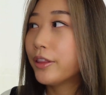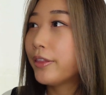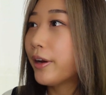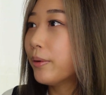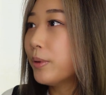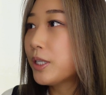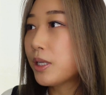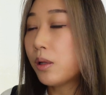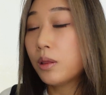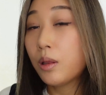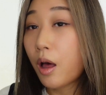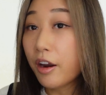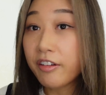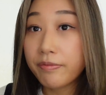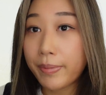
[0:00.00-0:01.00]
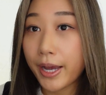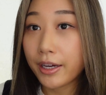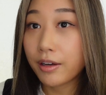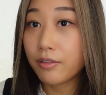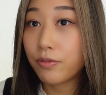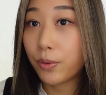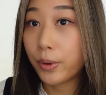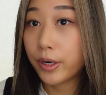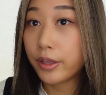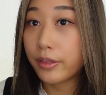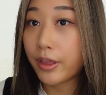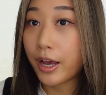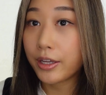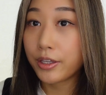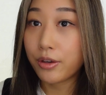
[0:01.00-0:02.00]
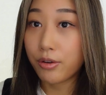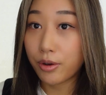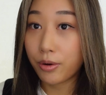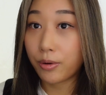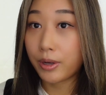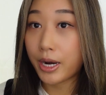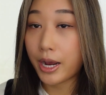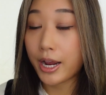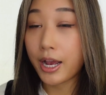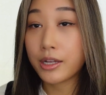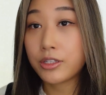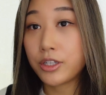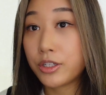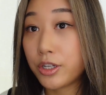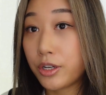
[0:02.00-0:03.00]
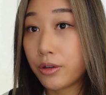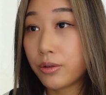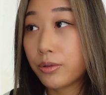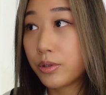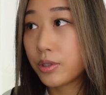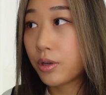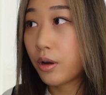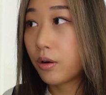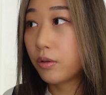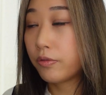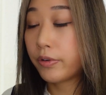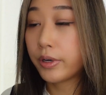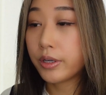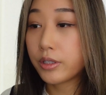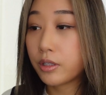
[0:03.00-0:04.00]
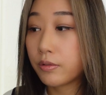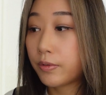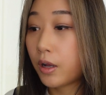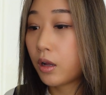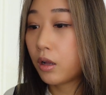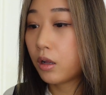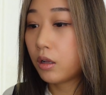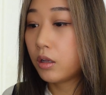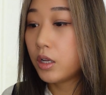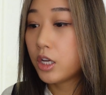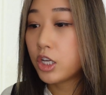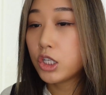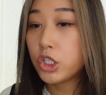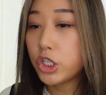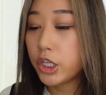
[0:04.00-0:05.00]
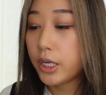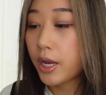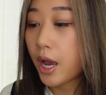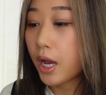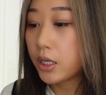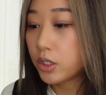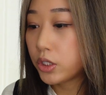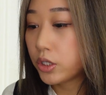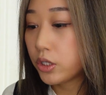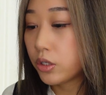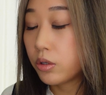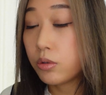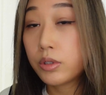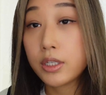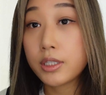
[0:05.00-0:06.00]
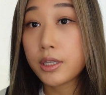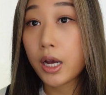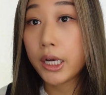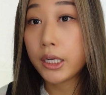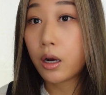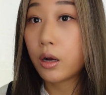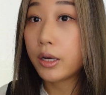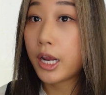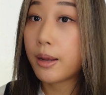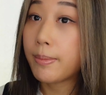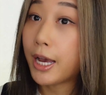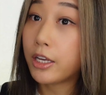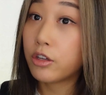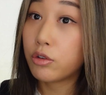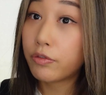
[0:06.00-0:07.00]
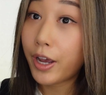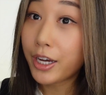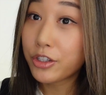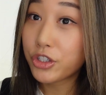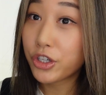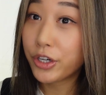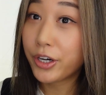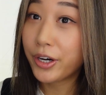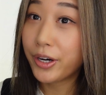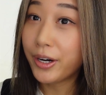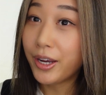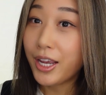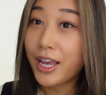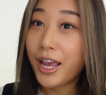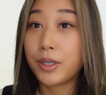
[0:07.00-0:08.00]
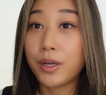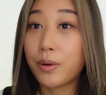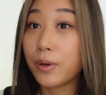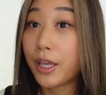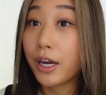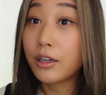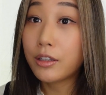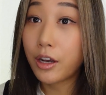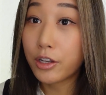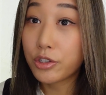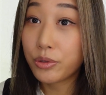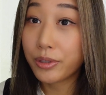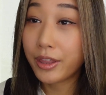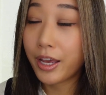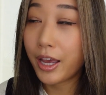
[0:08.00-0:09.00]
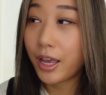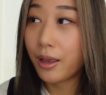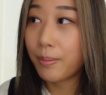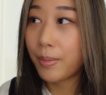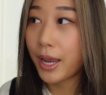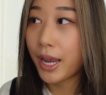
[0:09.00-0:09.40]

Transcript: there was a lot of back and forth that Yuko and I had to do. So first of all, she had to decide on a manufacturer, you know, get in touch with them.